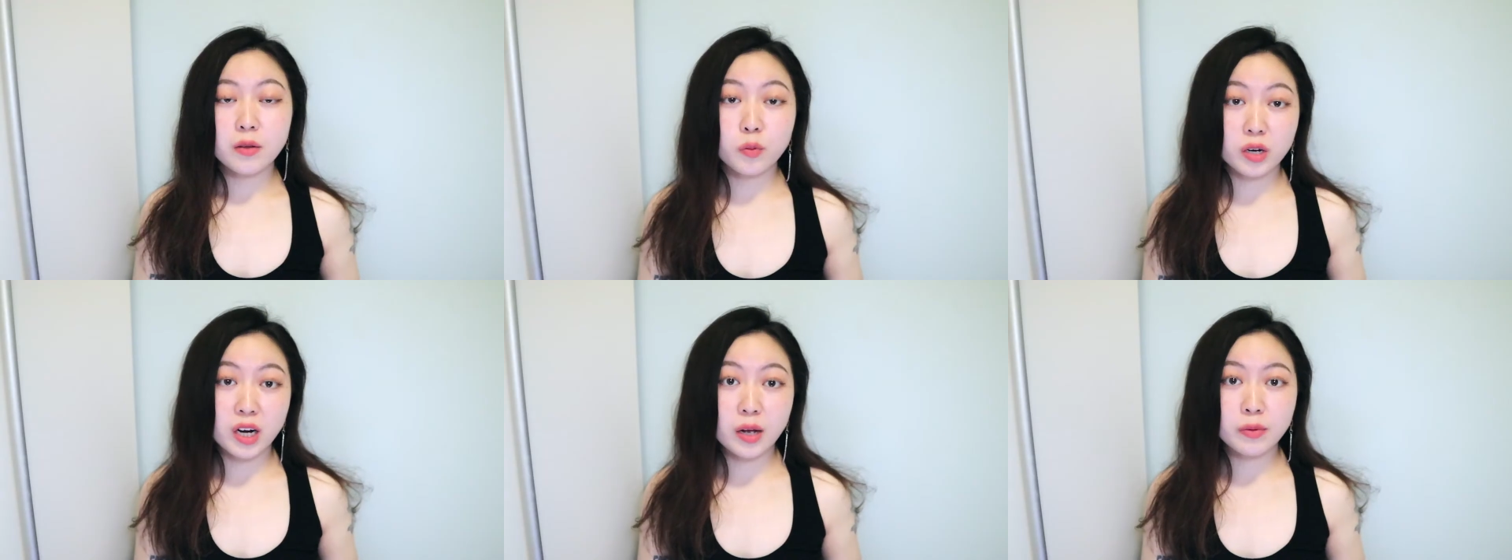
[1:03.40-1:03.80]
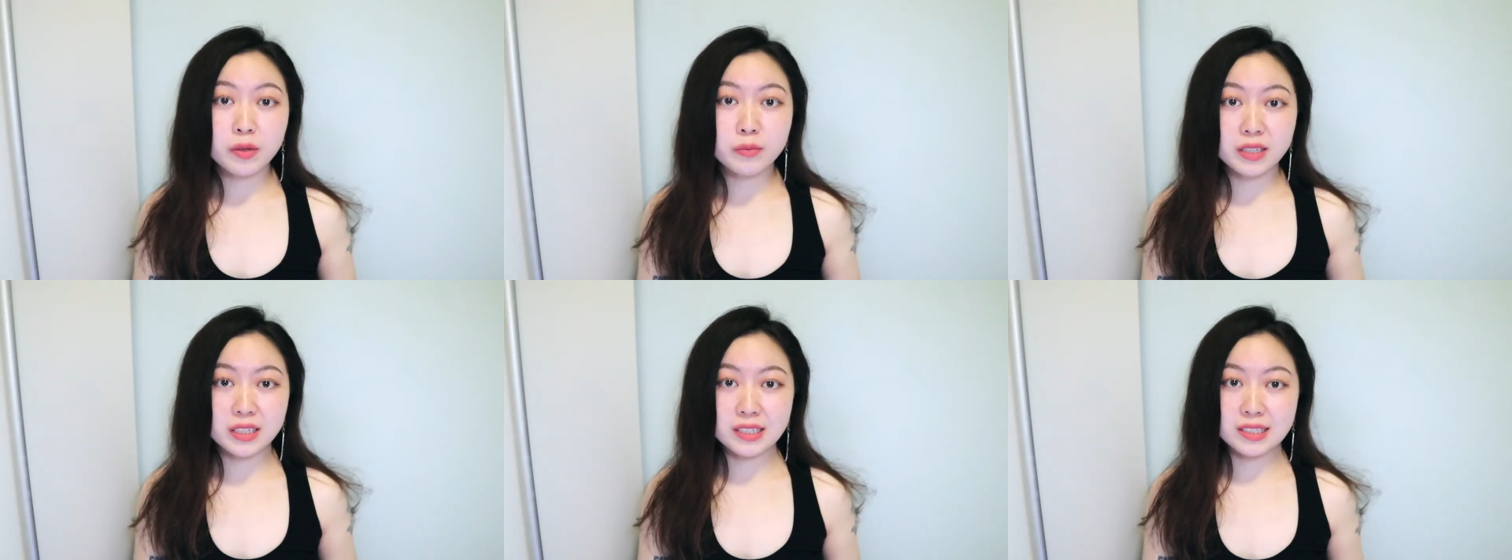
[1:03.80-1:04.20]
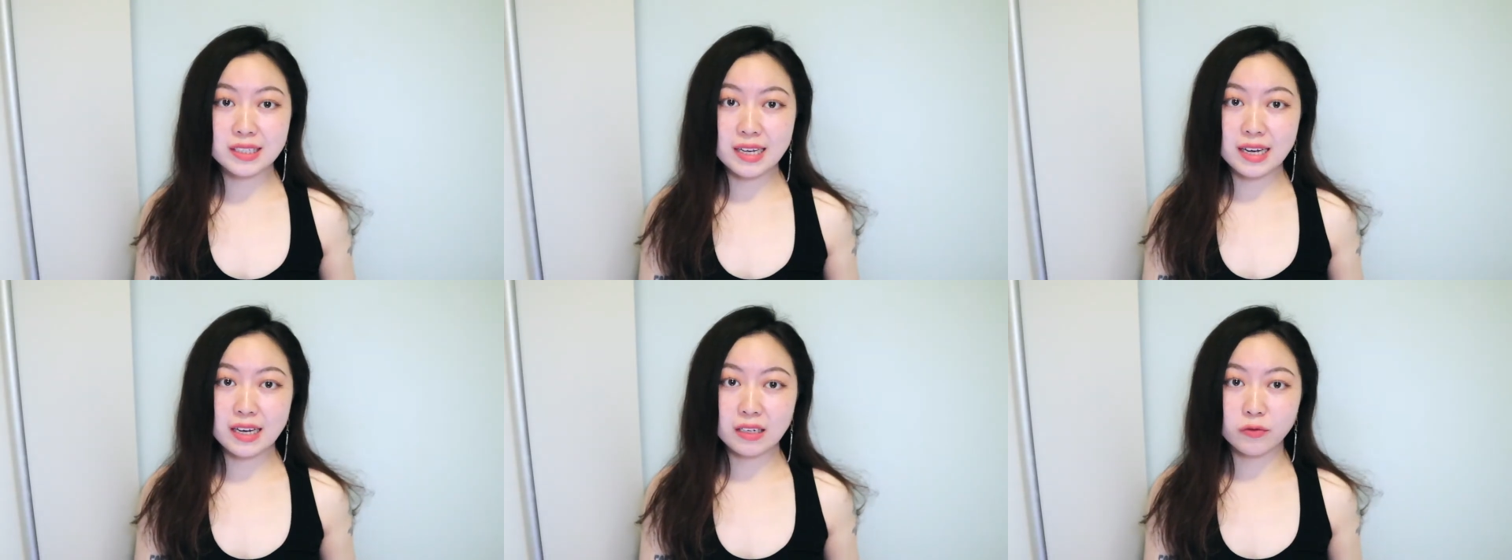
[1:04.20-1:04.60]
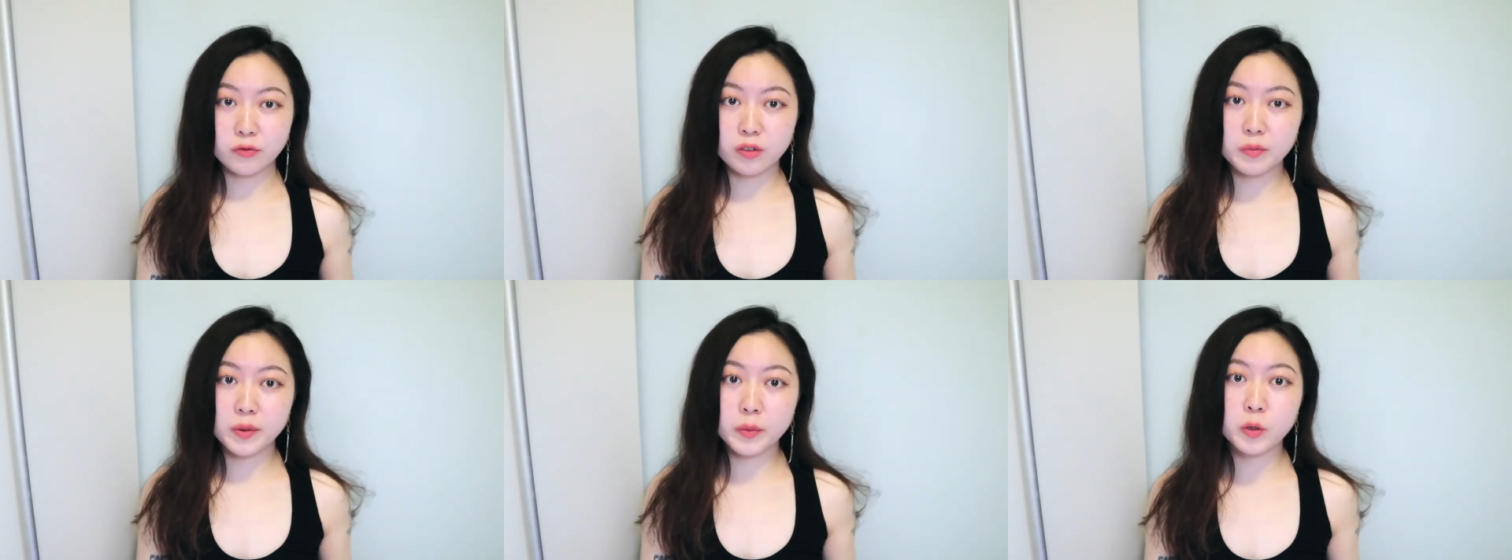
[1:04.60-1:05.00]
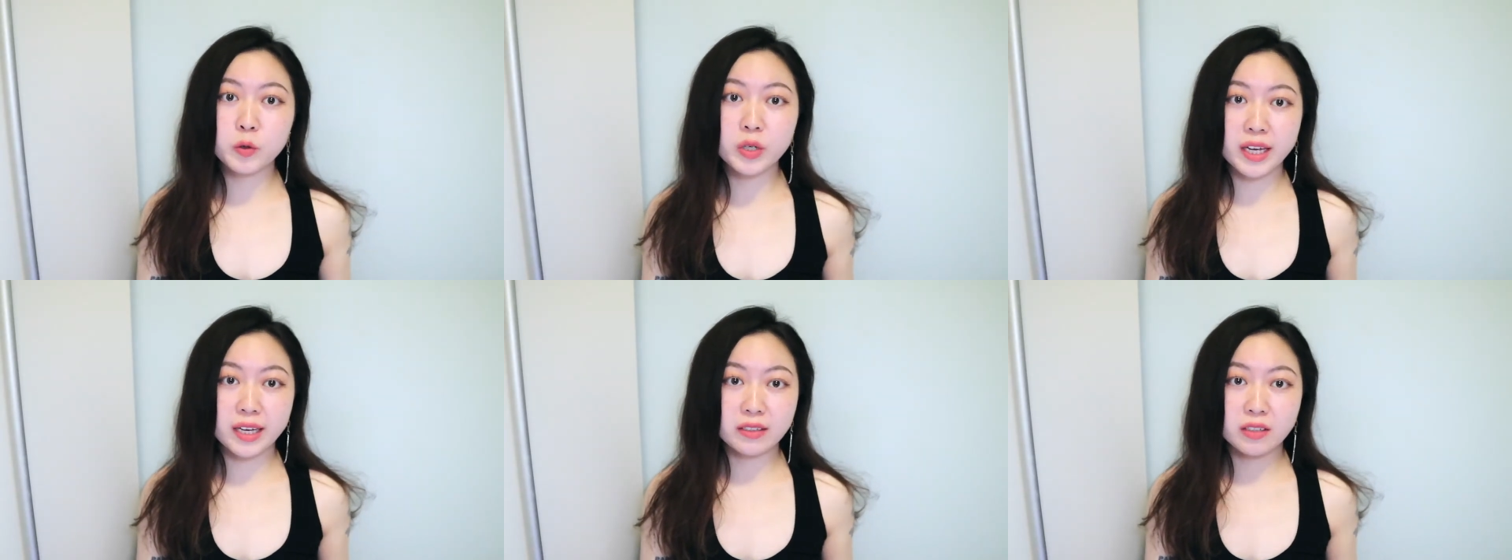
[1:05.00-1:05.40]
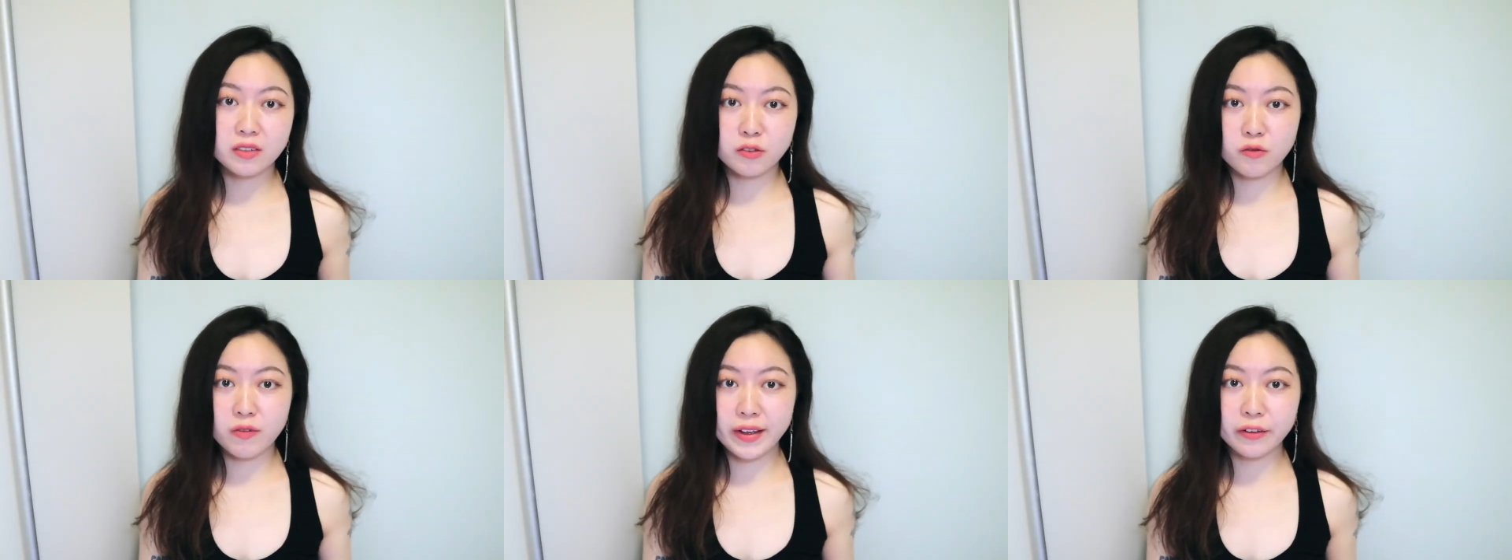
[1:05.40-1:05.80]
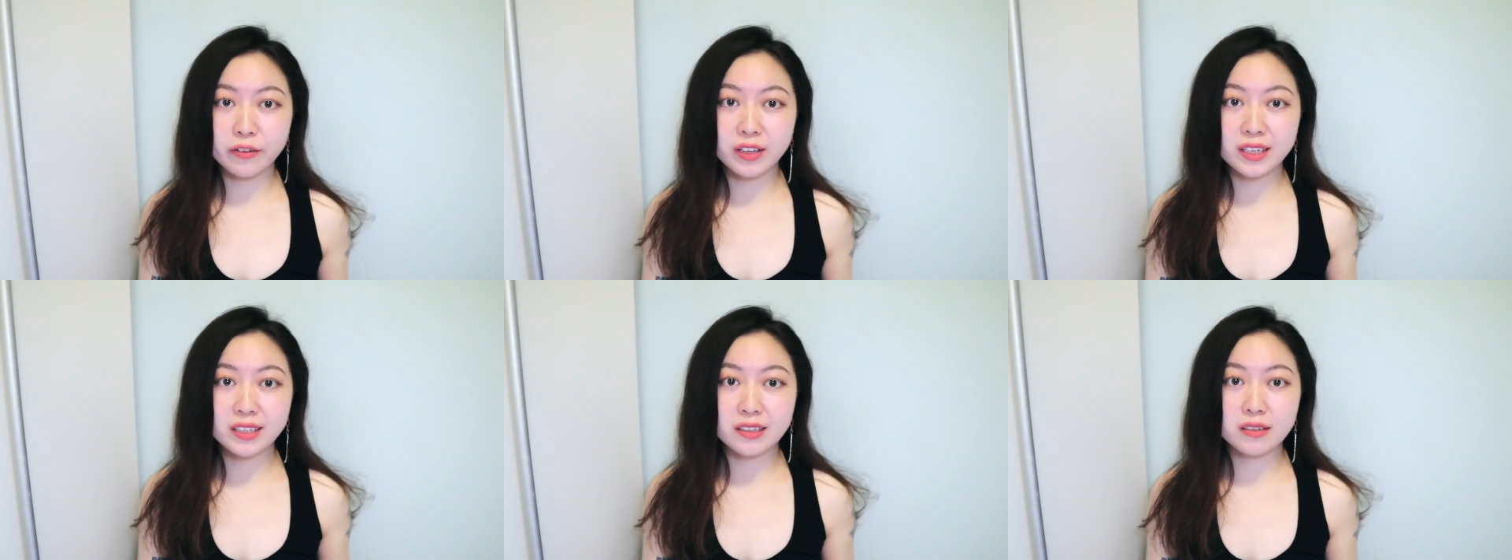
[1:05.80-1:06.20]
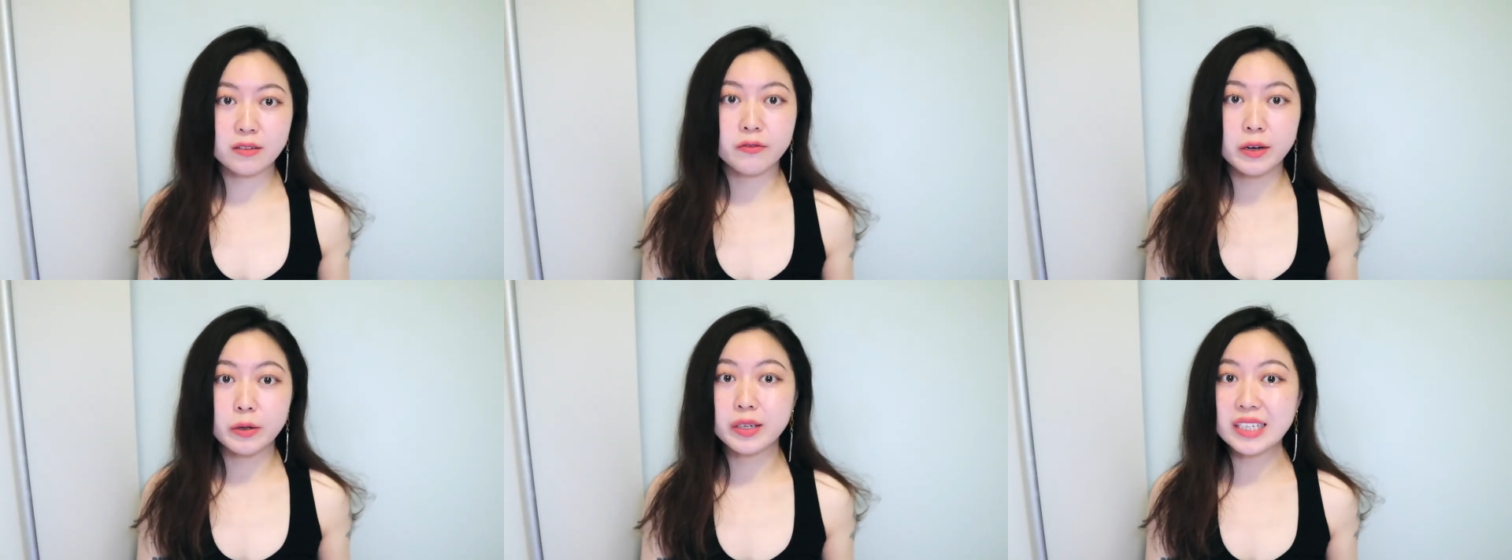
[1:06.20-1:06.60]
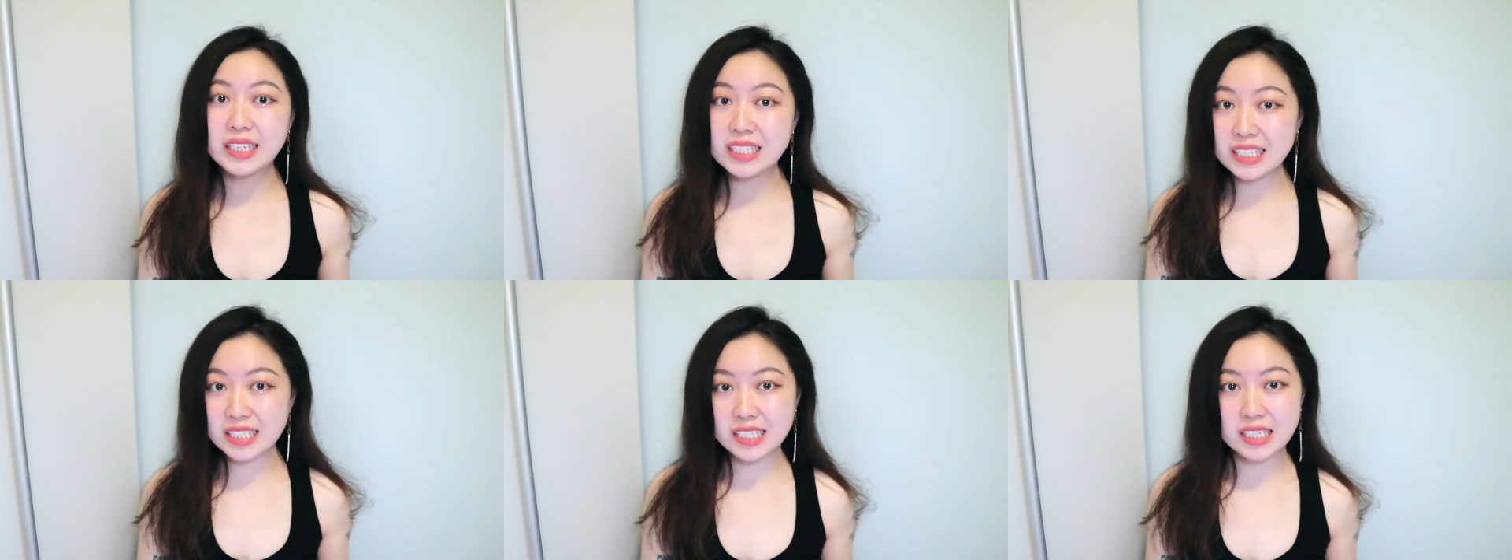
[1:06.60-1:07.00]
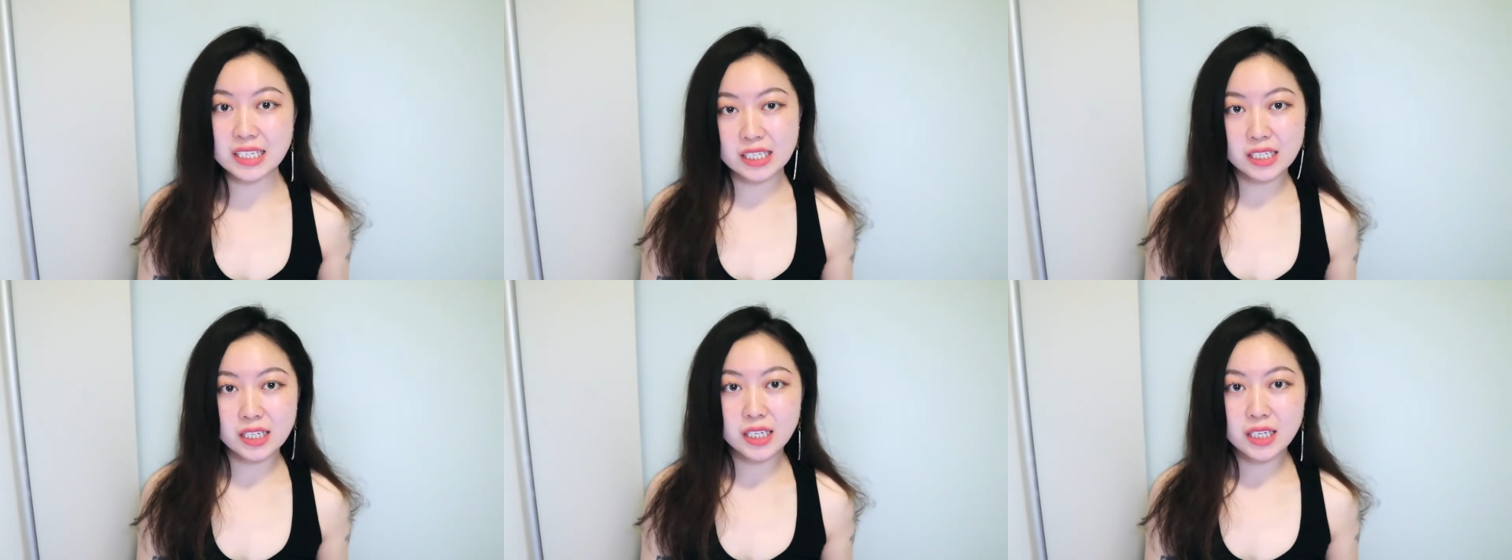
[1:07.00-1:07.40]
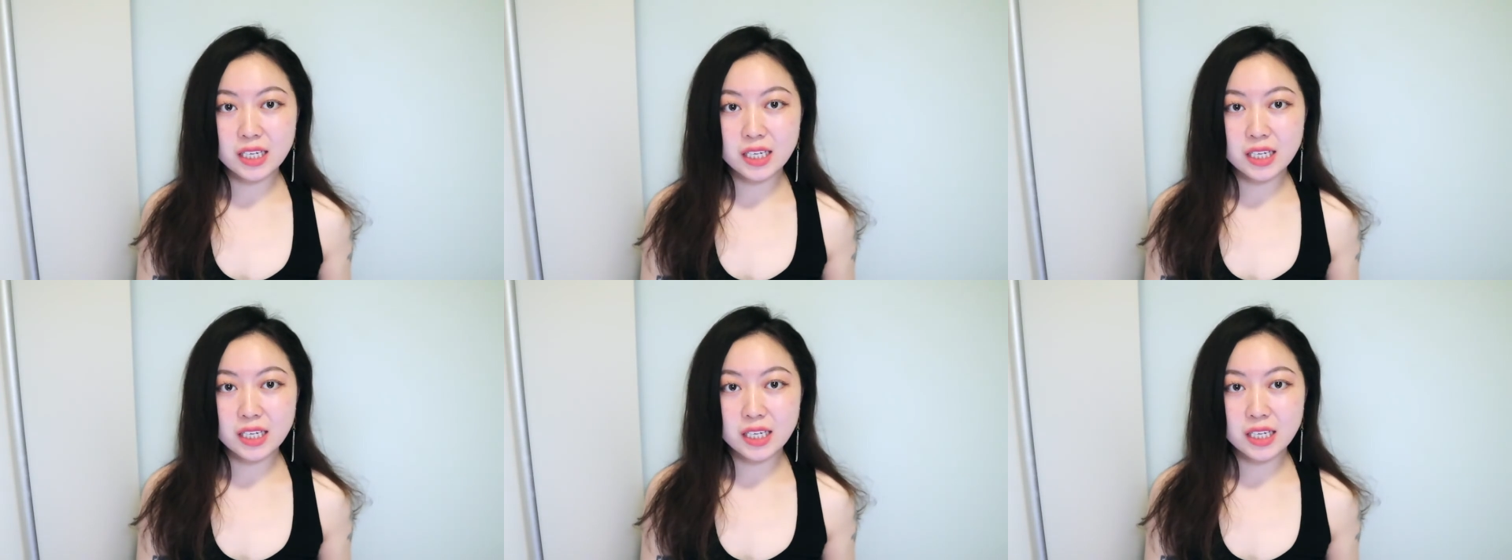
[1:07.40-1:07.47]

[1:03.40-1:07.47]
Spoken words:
problem is that for people who get dysregulated very easily,